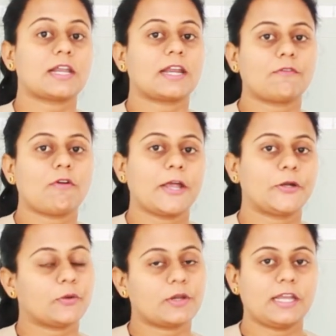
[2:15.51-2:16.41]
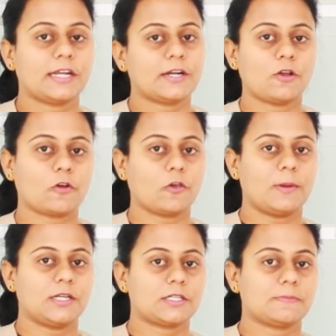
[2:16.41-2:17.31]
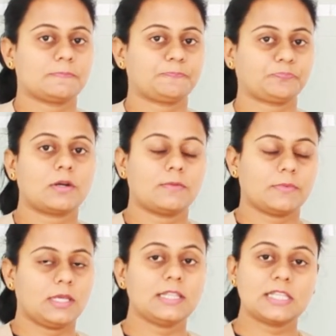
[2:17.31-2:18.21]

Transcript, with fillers: which are required to create a document.